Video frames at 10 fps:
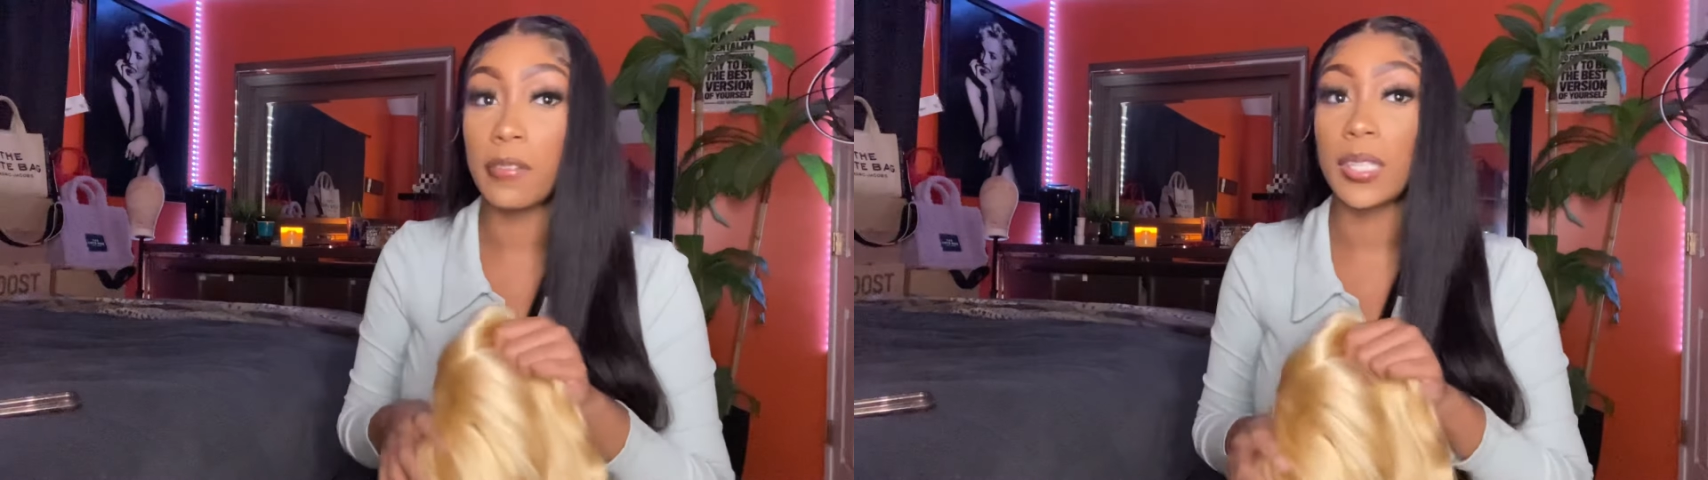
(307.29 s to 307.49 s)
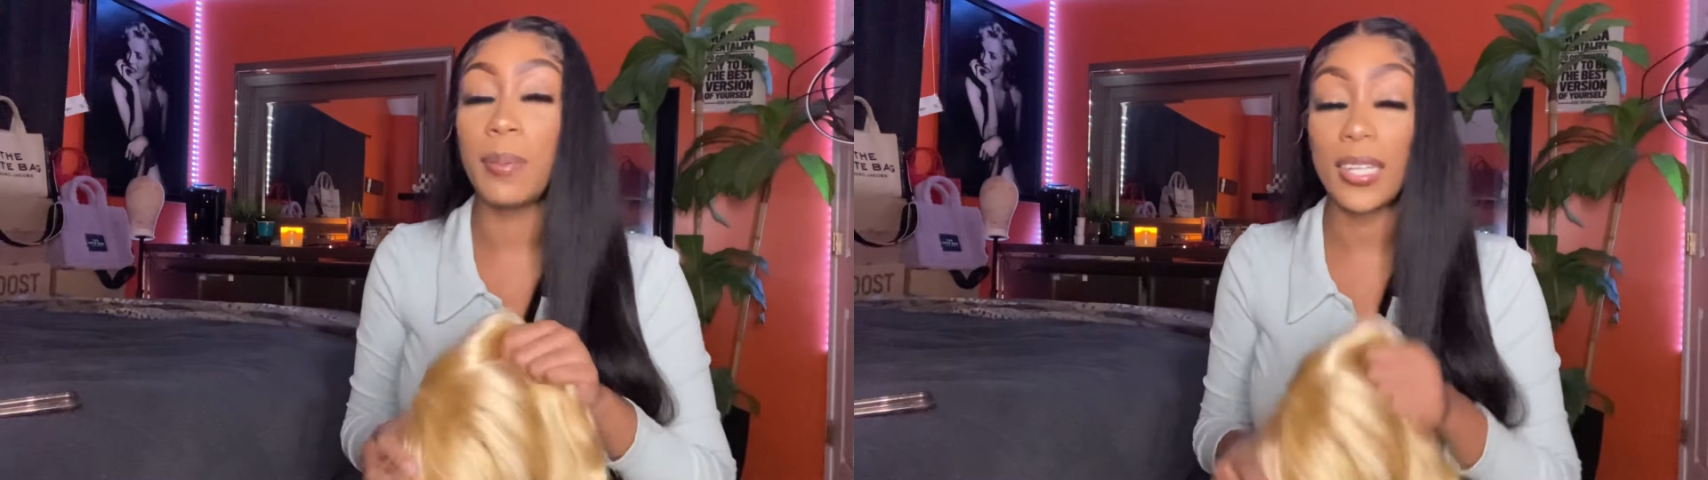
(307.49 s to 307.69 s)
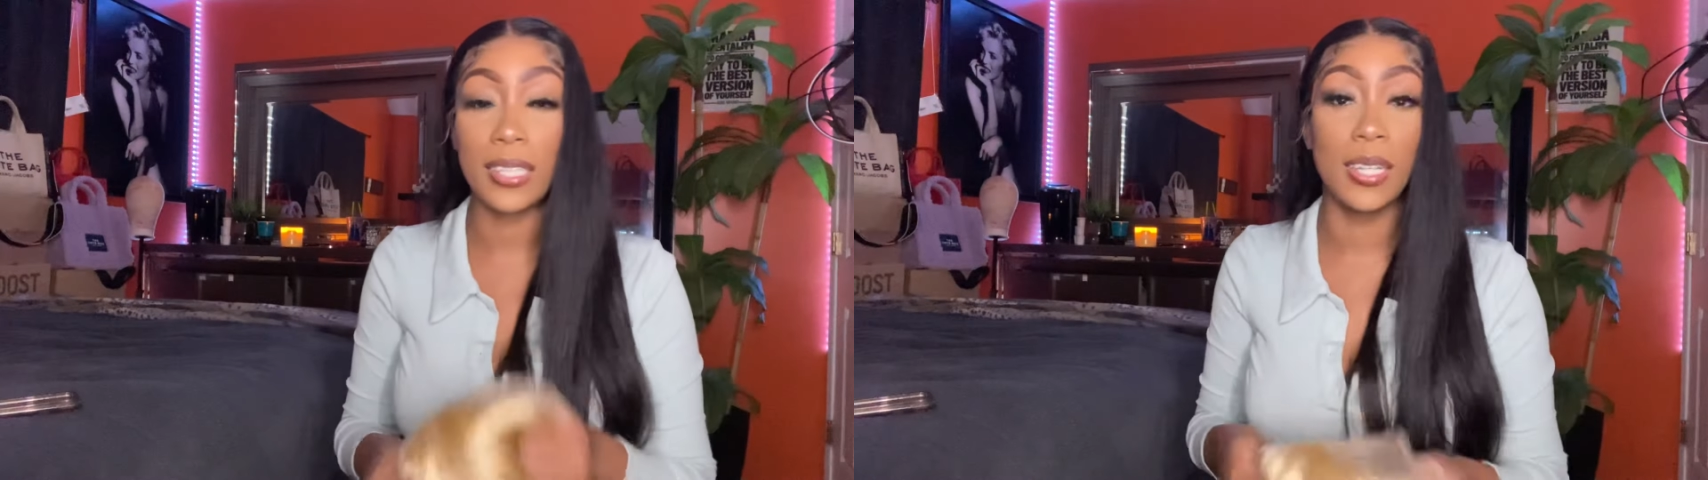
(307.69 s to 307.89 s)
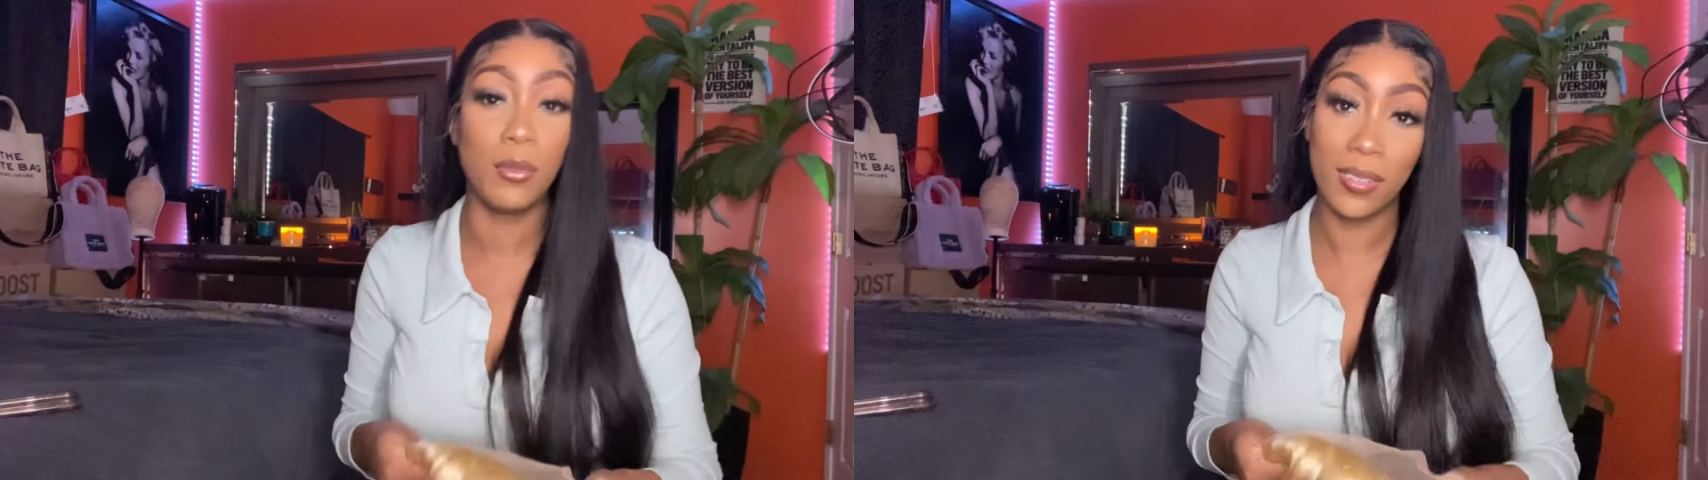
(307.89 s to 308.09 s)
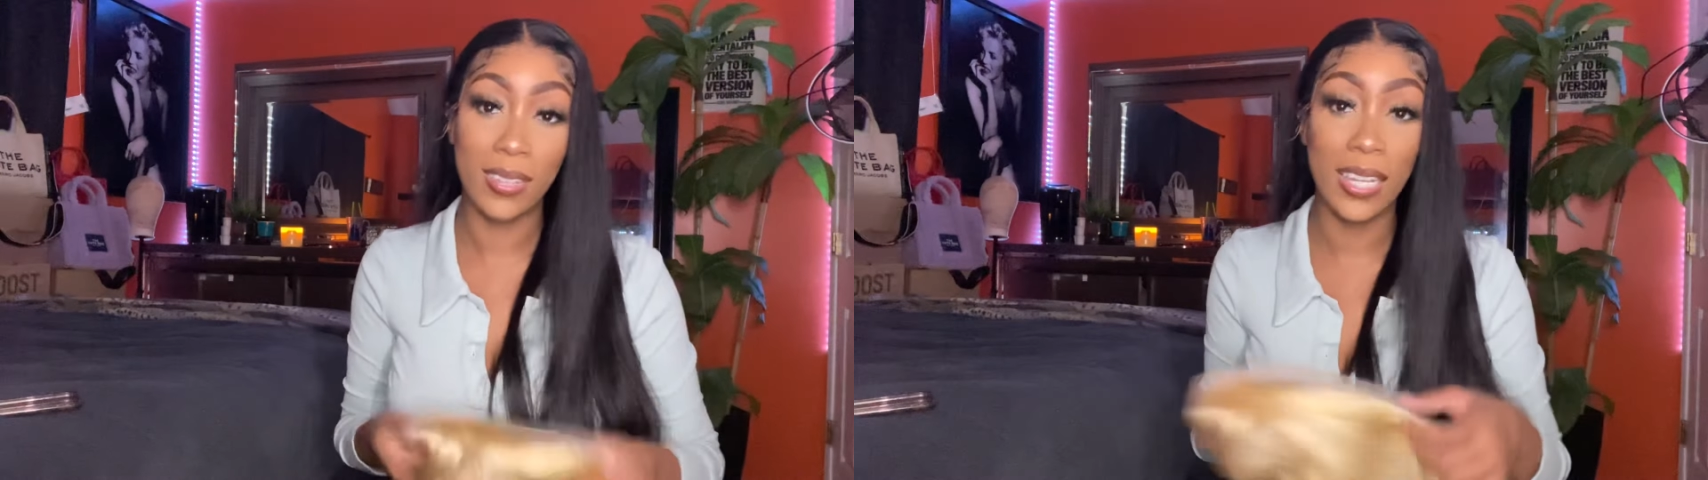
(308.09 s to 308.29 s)
especially
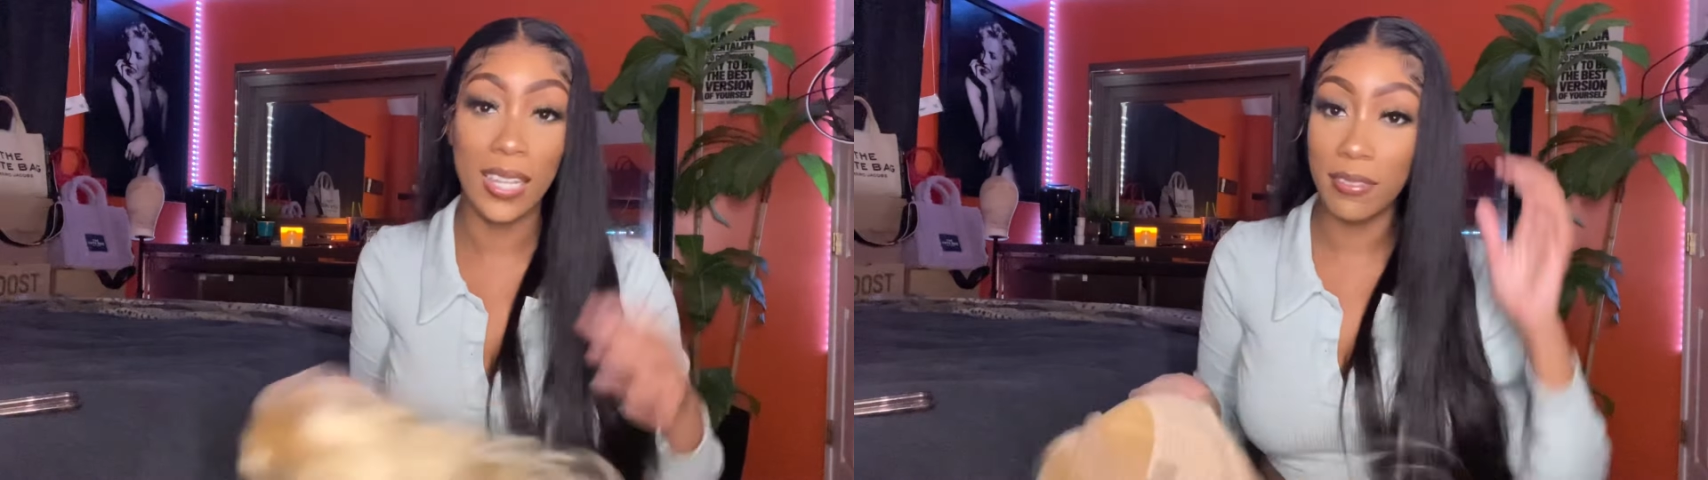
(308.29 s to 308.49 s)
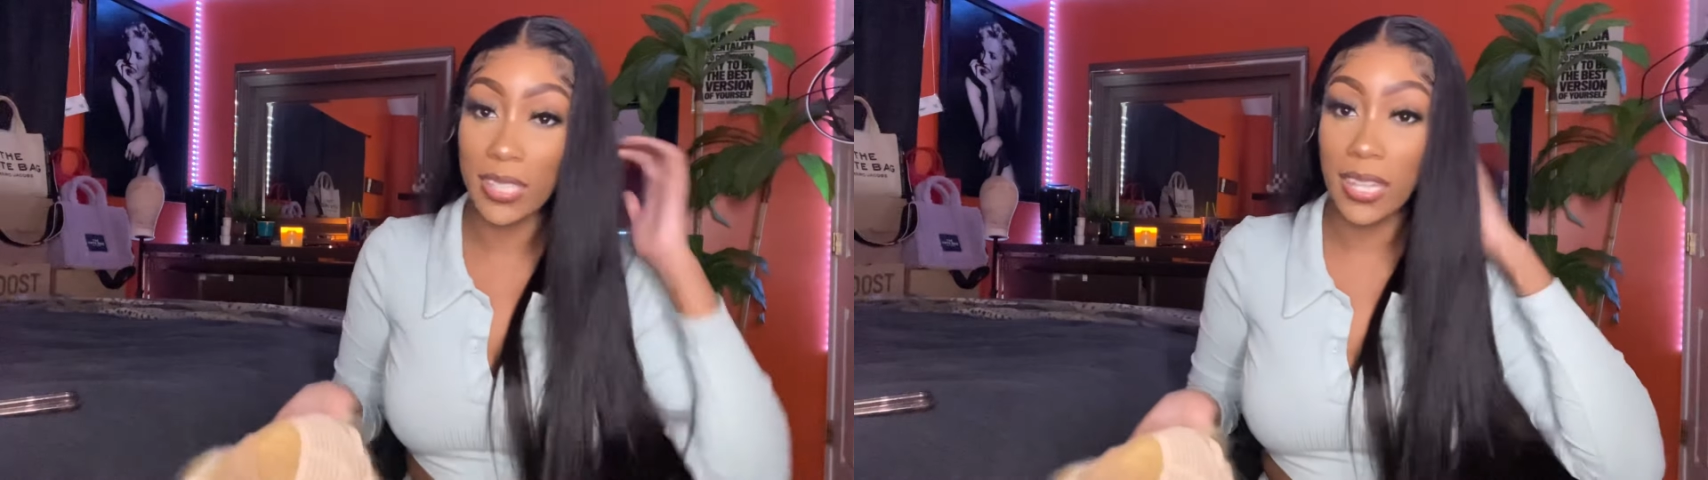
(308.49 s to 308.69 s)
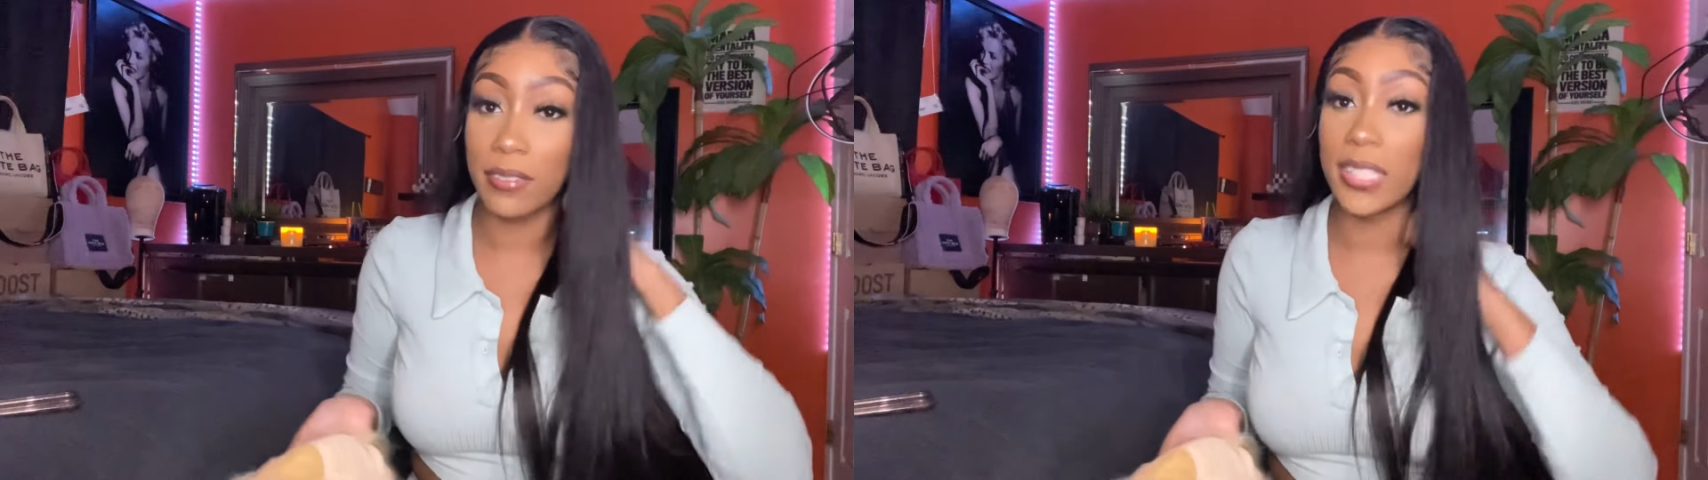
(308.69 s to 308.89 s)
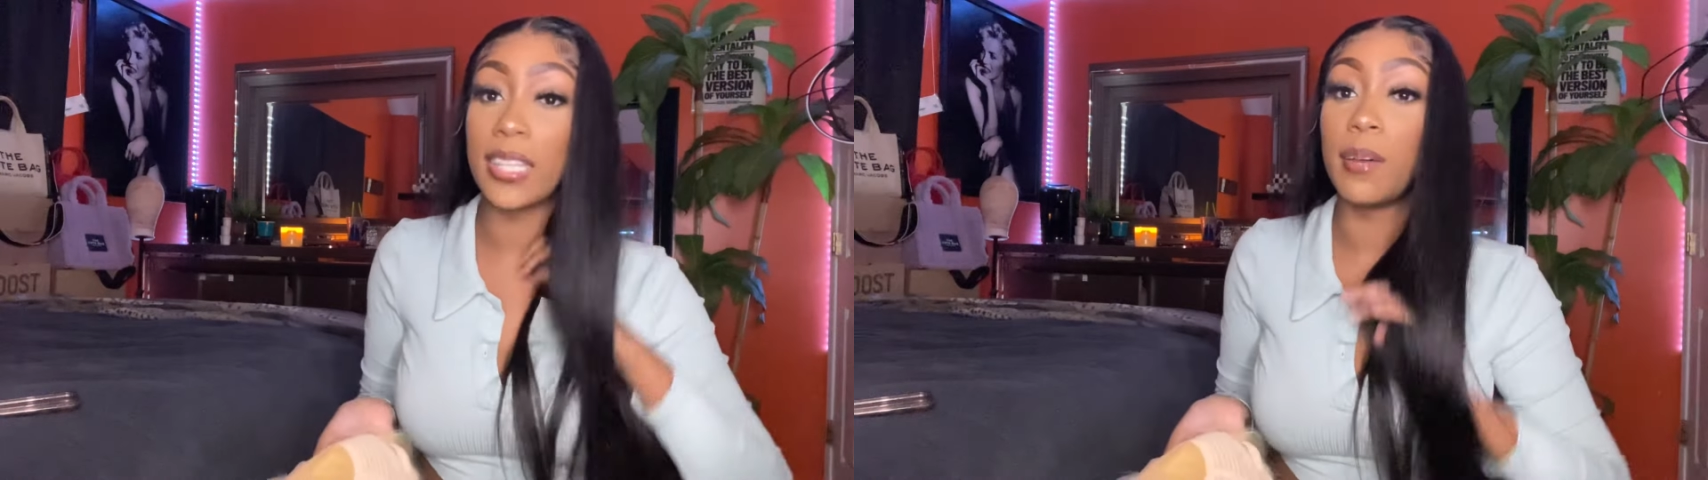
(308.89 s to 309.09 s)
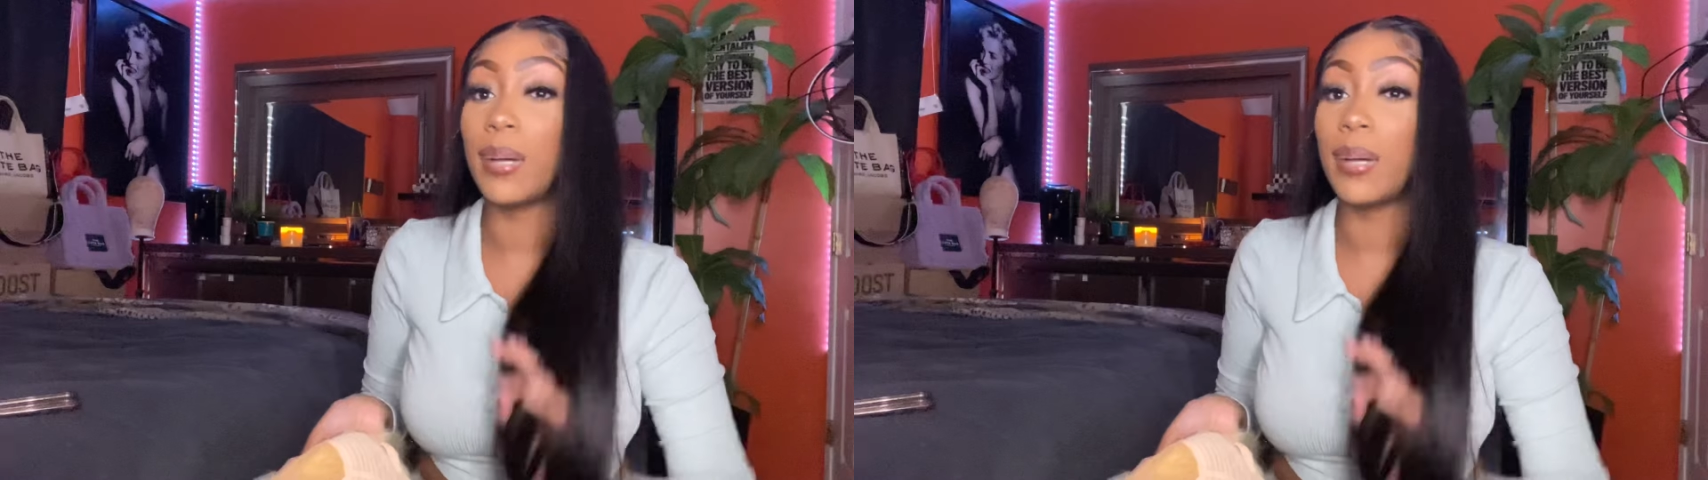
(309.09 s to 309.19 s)
with the 11/11 sale,